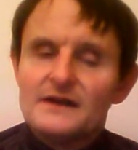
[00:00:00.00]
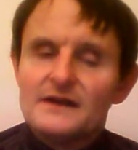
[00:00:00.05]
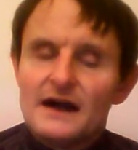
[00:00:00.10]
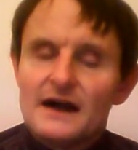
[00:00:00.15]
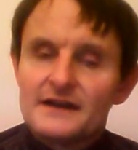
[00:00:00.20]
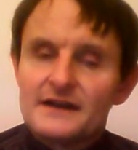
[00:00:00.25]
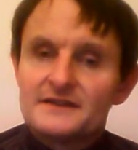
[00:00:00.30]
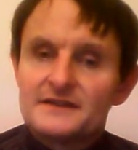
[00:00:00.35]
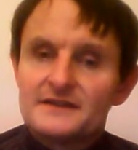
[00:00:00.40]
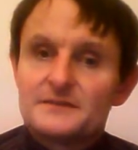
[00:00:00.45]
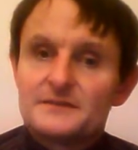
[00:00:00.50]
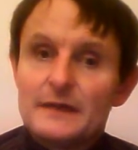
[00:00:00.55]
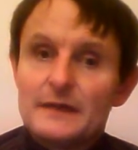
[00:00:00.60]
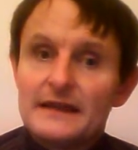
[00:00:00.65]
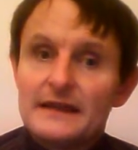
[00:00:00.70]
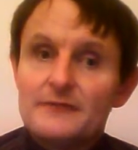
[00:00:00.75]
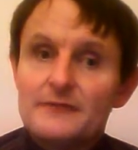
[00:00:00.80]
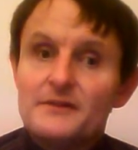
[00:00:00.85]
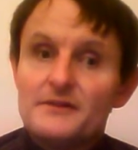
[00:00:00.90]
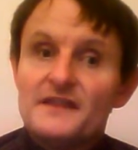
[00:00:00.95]
I'm going to spell
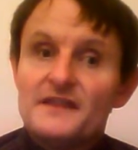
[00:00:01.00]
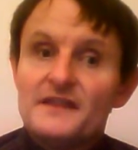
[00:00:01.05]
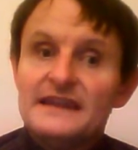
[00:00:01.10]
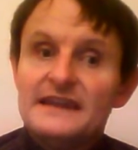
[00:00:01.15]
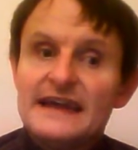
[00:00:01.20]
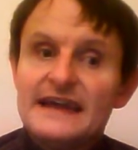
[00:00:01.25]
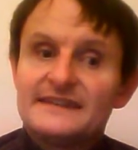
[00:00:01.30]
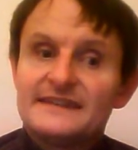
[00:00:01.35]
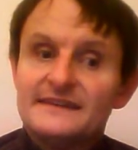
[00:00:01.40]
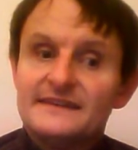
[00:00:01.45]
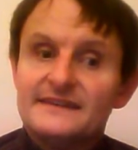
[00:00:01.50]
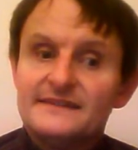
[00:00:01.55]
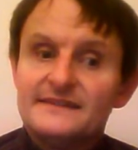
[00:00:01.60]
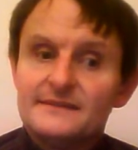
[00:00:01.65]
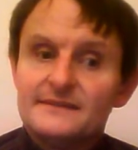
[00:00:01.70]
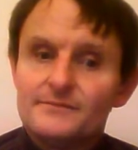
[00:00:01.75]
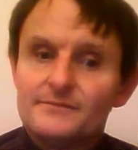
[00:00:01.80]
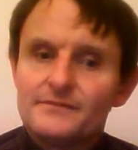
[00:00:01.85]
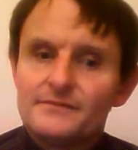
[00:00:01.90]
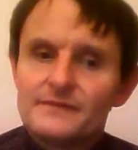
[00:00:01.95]
it with the
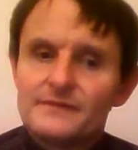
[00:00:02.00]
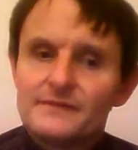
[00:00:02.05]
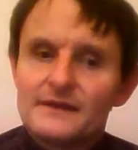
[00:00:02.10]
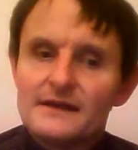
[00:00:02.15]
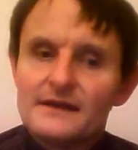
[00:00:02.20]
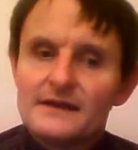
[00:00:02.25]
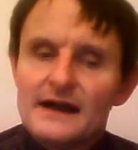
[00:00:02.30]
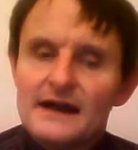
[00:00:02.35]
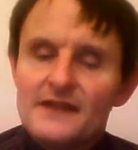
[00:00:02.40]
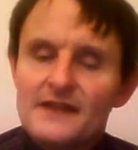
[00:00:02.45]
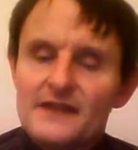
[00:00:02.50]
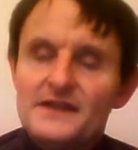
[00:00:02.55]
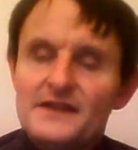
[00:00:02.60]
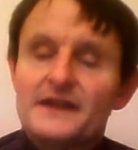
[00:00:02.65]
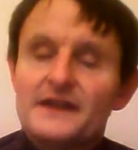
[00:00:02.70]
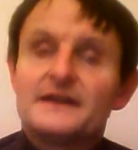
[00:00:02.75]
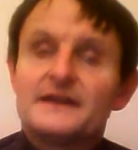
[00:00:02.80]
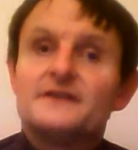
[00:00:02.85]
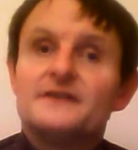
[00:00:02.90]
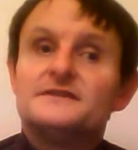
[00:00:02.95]
letters, and then
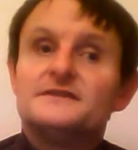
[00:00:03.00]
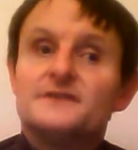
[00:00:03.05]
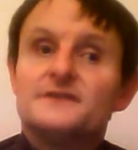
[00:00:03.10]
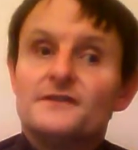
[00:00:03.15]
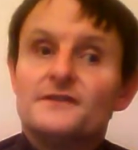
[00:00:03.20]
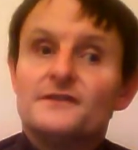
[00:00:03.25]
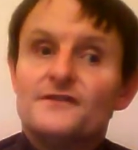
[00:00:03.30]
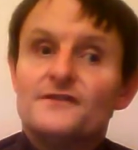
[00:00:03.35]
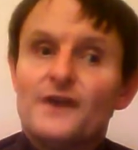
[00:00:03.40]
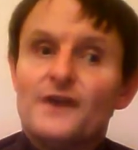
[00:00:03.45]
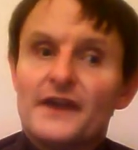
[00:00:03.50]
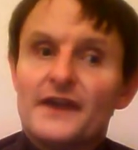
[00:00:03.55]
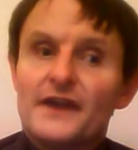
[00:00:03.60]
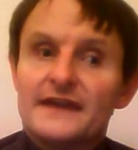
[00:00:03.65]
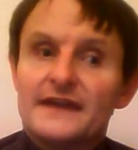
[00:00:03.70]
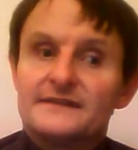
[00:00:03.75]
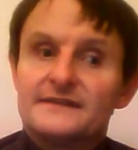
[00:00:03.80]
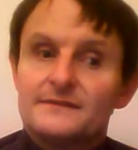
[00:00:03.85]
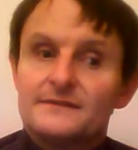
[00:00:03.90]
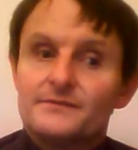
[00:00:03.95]
I'm going to do the
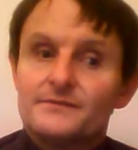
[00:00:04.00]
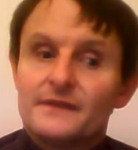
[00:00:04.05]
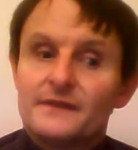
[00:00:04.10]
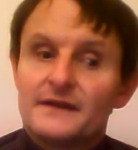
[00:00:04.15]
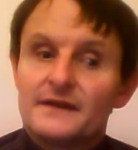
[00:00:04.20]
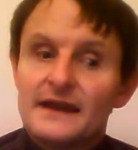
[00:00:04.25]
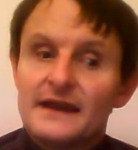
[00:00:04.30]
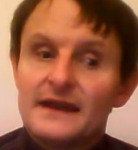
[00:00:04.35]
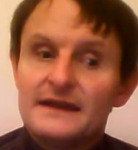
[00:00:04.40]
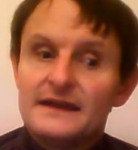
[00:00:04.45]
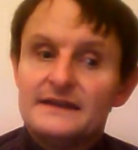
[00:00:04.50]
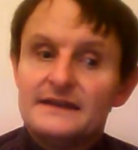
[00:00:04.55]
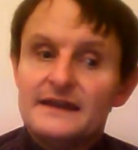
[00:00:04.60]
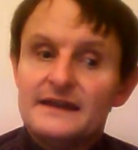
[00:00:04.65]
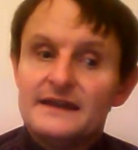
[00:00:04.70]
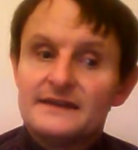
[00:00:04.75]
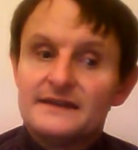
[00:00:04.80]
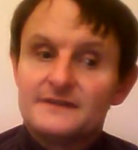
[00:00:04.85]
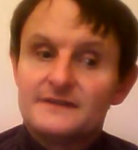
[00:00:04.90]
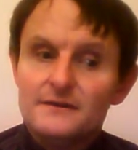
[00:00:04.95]
phonics. Okay, in
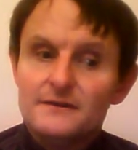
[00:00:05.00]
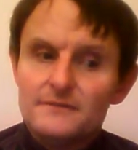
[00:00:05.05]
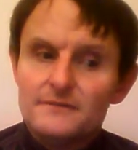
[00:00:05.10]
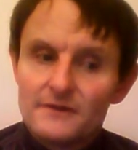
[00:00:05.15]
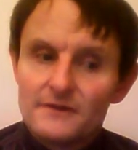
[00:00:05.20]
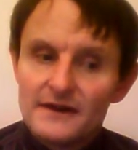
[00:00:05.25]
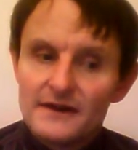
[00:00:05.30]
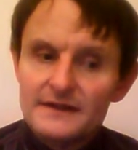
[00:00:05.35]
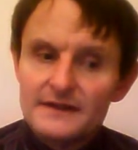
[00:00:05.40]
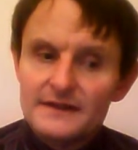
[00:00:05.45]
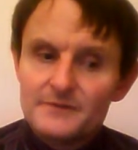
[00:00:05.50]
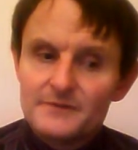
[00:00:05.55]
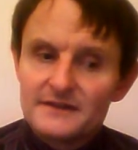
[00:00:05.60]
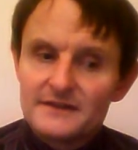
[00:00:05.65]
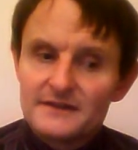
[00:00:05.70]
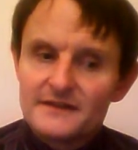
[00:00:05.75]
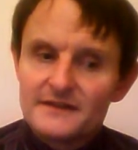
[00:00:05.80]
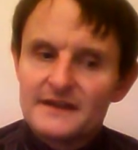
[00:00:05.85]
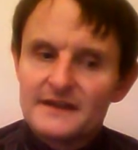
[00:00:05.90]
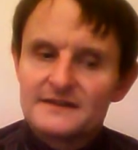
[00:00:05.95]
year 2, all right?
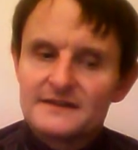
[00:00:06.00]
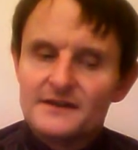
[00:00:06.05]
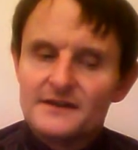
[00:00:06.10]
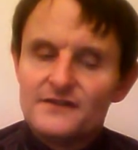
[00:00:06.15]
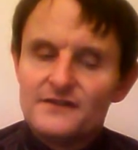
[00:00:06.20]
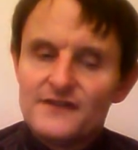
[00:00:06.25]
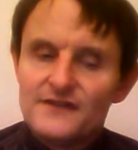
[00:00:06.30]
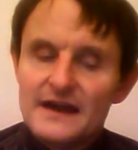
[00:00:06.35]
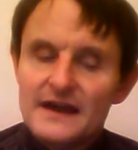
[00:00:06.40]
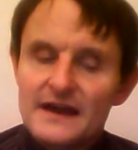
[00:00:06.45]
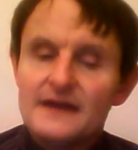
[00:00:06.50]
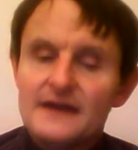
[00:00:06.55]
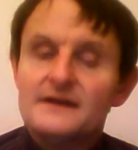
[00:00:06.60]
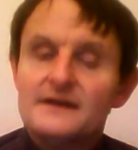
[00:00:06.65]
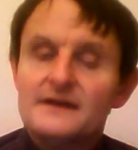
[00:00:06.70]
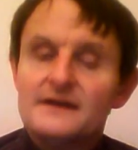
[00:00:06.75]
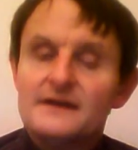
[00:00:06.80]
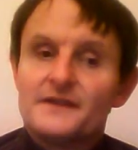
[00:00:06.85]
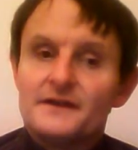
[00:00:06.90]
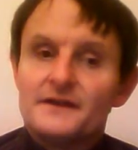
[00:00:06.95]
Because I think it's only fair
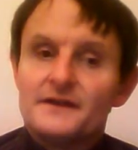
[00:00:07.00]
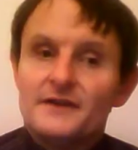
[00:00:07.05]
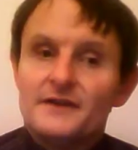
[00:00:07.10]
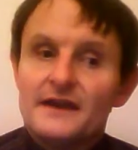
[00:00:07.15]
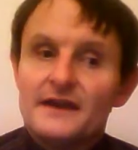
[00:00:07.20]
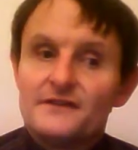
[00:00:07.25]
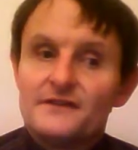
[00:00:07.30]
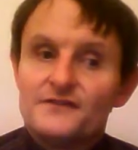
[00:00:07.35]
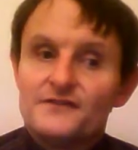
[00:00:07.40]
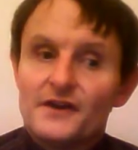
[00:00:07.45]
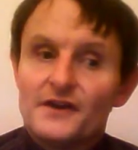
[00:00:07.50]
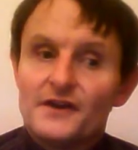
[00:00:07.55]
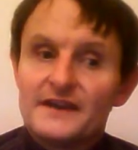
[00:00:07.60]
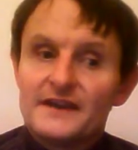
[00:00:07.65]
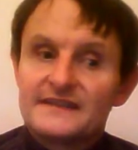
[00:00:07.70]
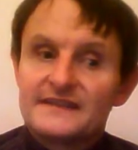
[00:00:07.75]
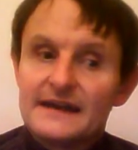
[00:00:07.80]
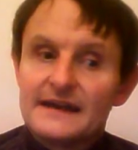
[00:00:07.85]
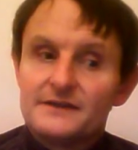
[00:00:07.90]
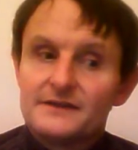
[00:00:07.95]
that you hear the phonic
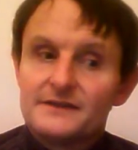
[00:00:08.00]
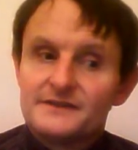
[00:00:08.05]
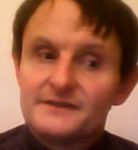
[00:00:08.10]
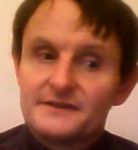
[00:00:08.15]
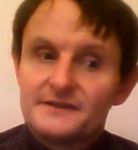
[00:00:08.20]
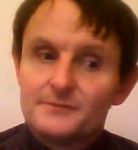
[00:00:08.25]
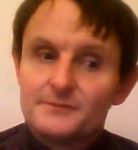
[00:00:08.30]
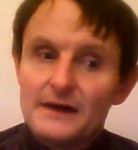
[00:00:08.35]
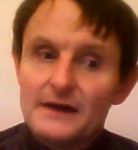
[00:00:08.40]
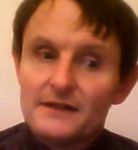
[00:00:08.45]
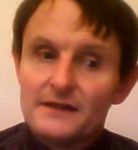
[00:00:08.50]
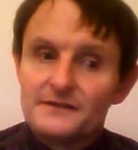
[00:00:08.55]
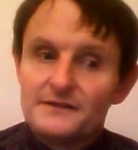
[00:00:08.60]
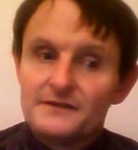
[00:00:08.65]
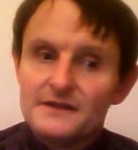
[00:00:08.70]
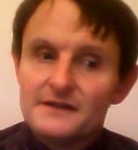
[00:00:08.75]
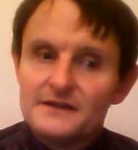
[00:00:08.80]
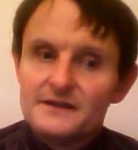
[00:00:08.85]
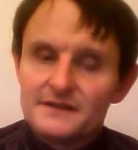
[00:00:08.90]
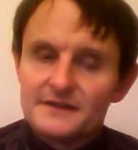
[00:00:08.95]
sounds as well.
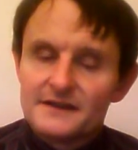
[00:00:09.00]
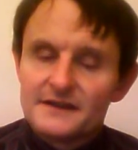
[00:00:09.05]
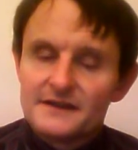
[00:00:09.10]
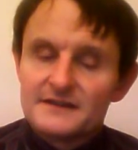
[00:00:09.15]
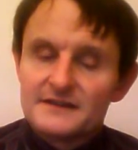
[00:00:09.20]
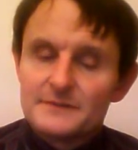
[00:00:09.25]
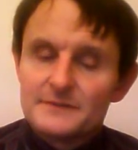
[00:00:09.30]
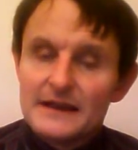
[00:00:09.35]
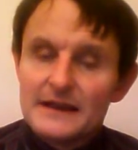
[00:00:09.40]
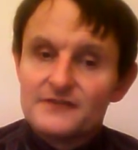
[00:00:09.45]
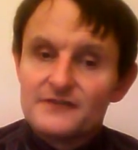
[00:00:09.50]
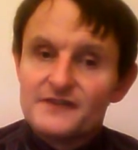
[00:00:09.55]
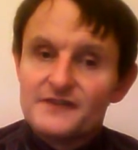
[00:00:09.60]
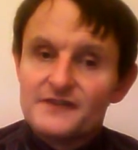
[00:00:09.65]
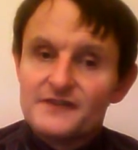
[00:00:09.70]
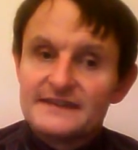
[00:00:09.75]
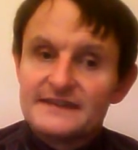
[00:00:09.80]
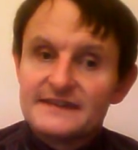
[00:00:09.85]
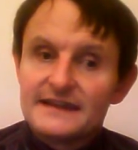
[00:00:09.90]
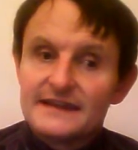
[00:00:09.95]
So I'm going to spell it
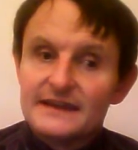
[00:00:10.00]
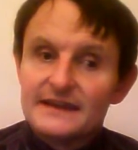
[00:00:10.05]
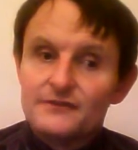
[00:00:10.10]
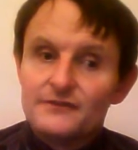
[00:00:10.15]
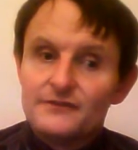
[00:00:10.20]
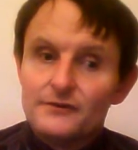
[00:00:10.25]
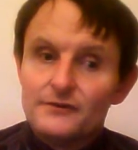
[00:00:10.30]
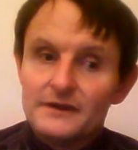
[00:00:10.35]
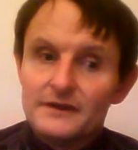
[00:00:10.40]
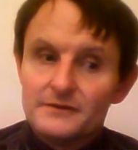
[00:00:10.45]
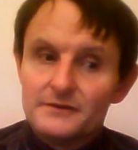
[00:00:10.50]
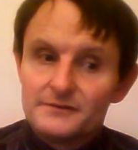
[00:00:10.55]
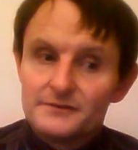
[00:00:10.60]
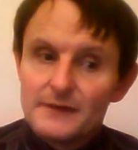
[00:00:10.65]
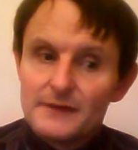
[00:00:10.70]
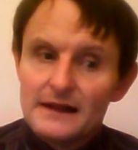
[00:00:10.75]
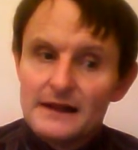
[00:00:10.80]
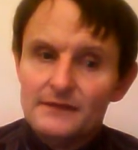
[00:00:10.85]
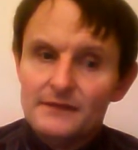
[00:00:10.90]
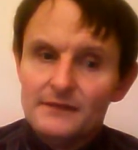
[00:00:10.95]
phonetically for you as
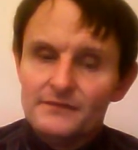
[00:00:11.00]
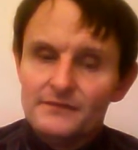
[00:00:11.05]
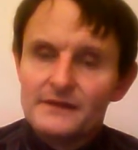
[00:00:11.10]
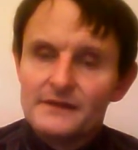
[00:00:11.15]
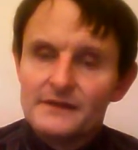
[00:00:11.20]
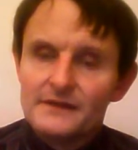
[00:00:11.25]
well.